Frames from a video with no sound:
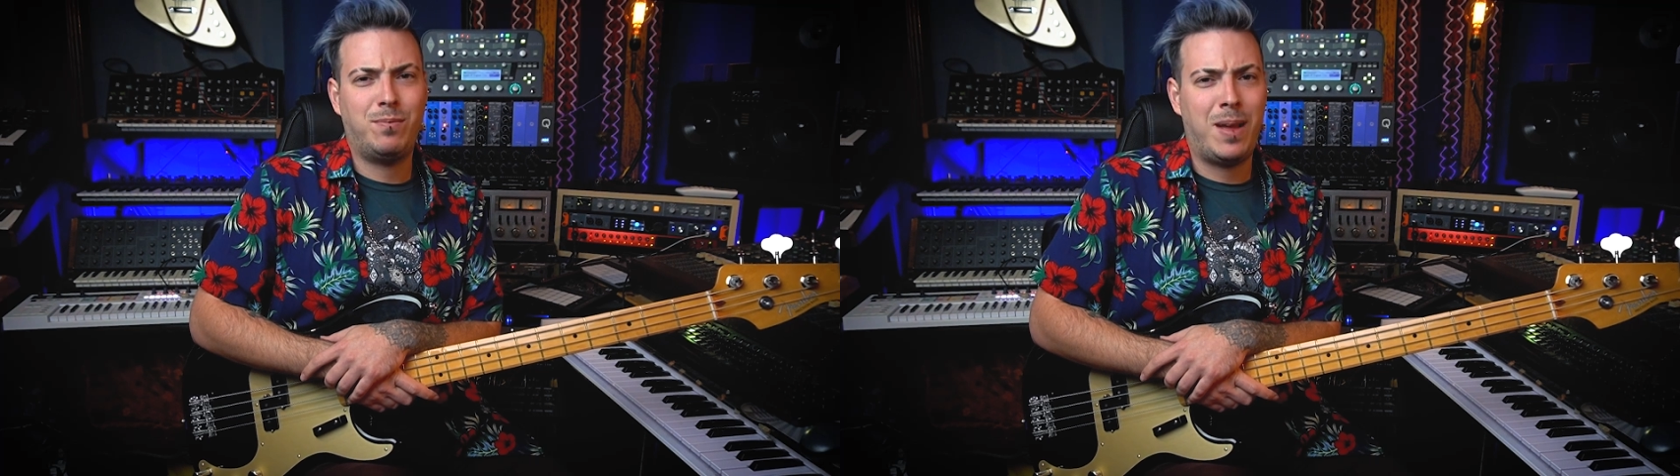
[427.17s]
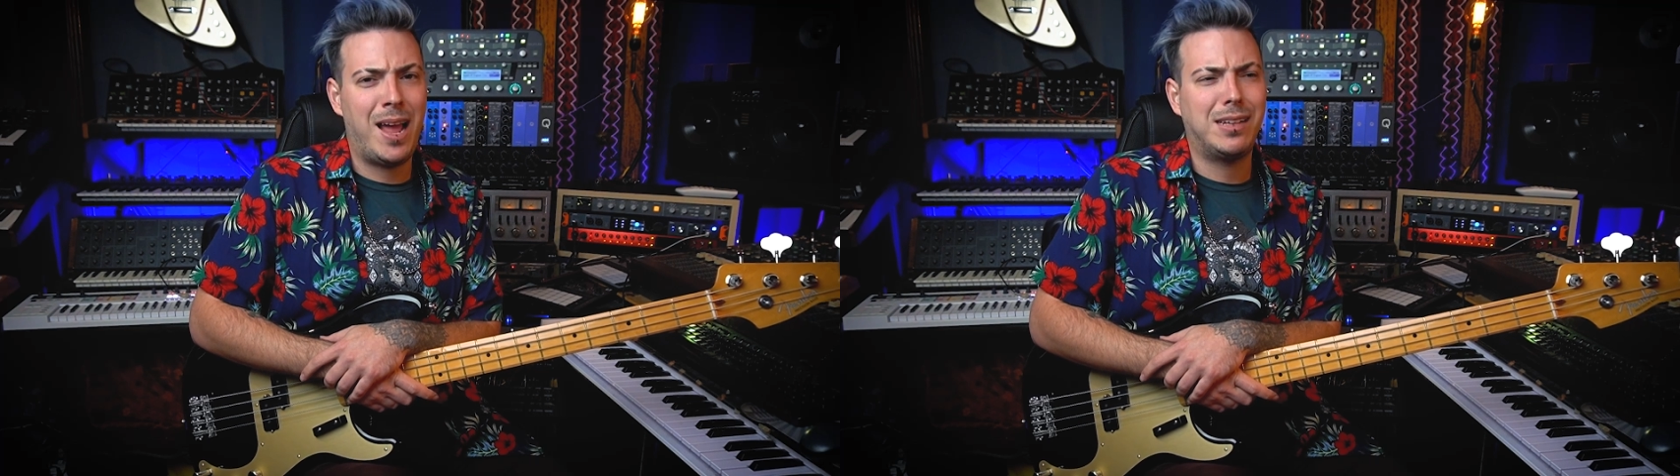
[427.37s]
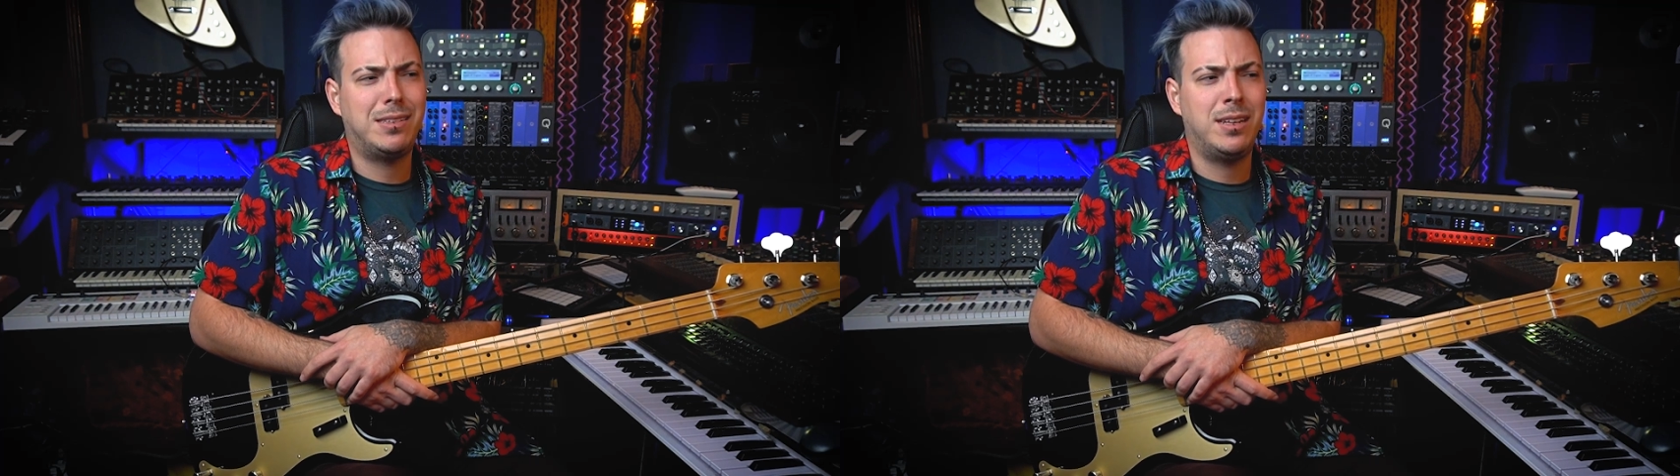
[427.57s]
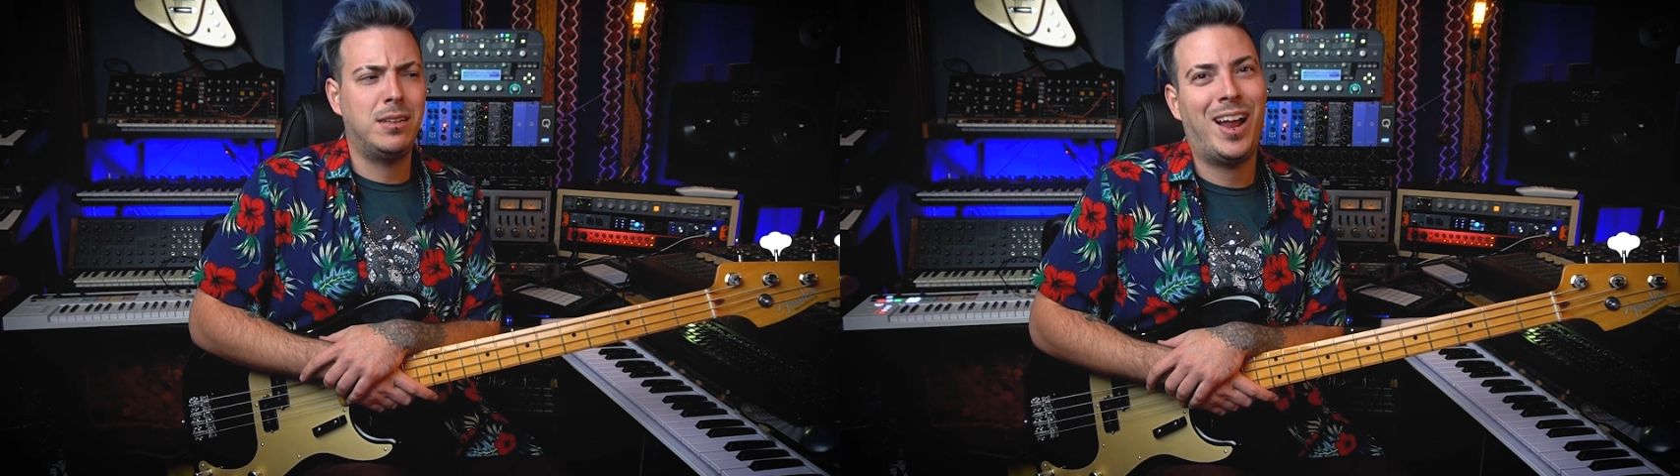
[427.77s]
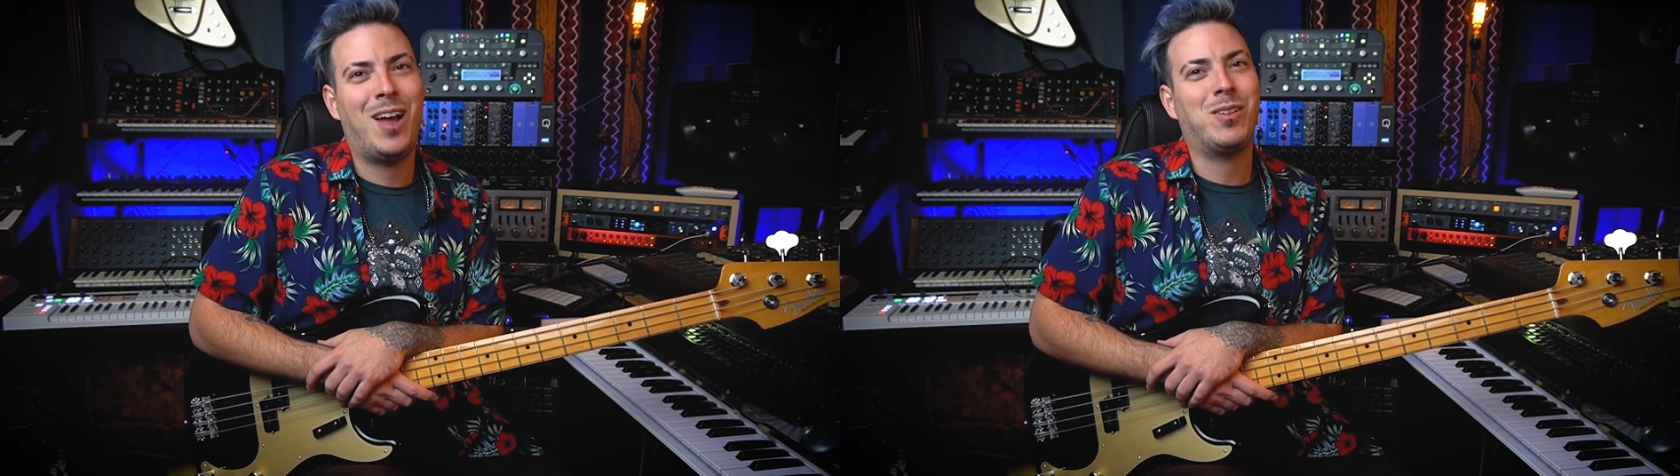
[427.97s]
by
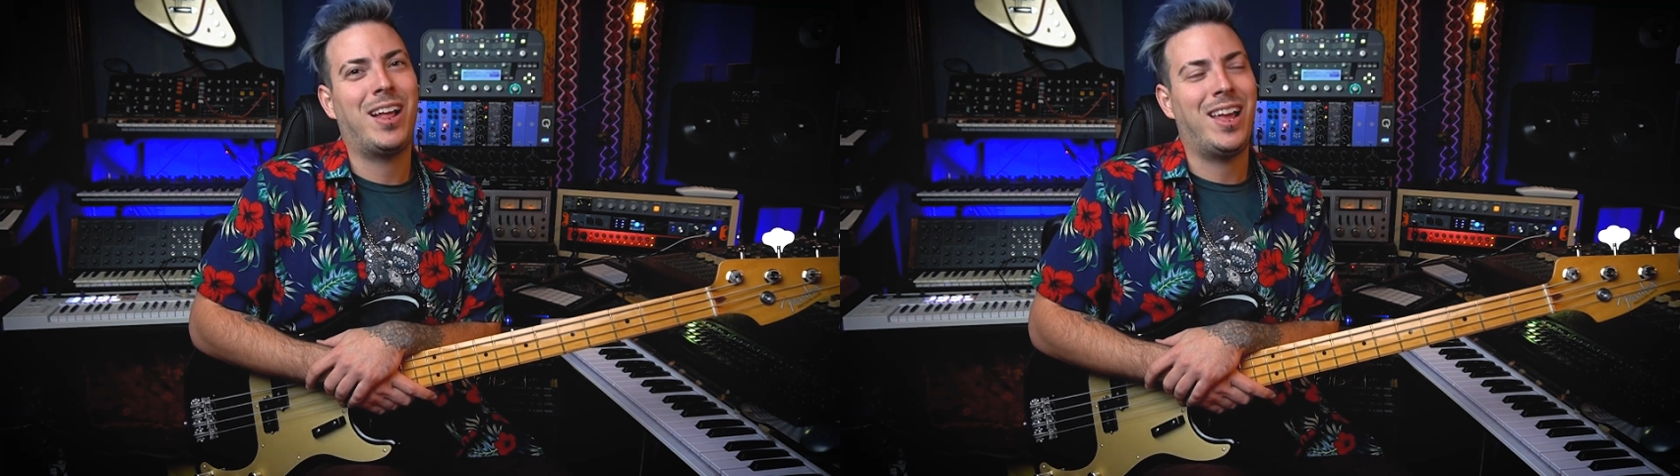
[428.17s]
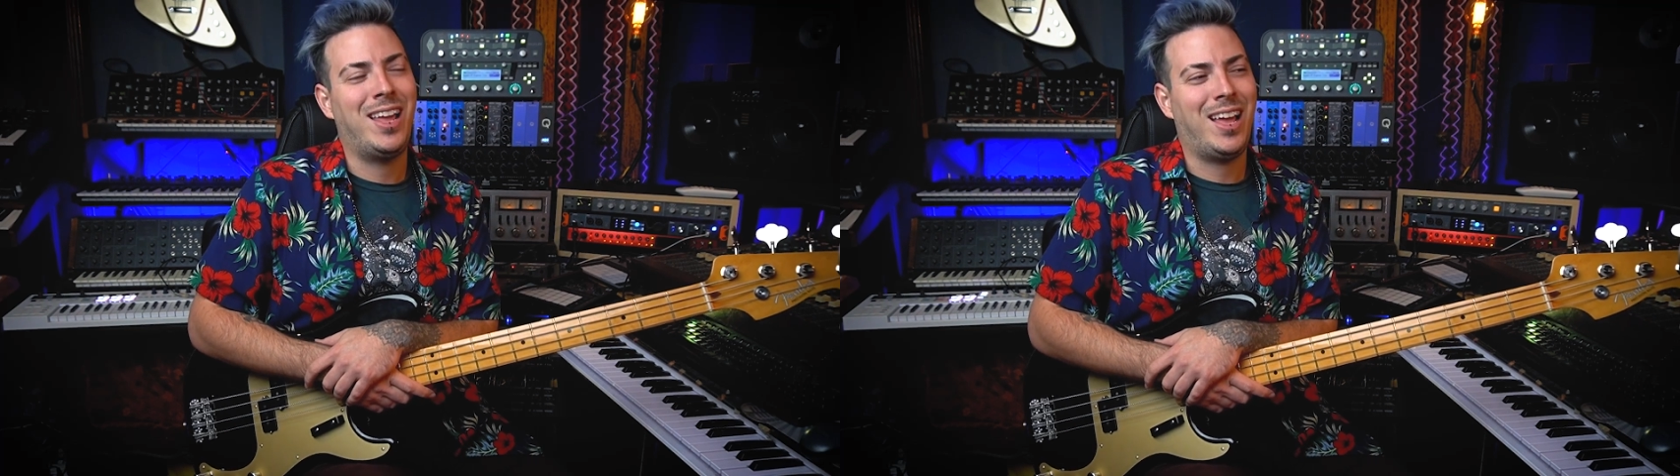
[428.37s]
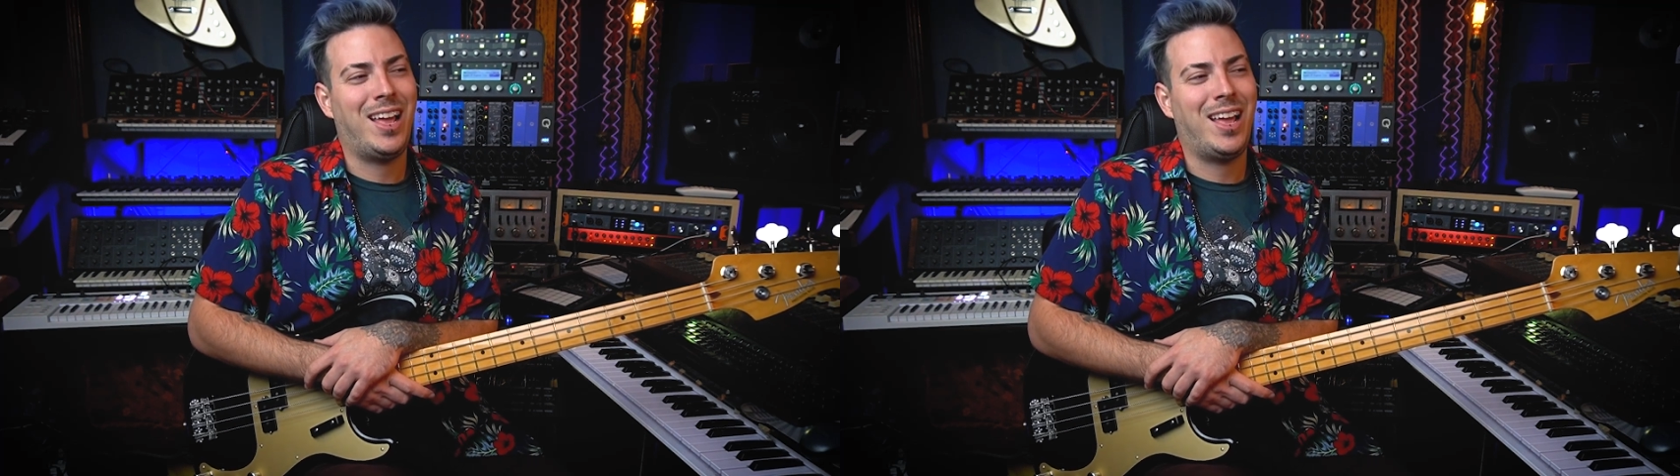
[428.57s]
accident and I was like,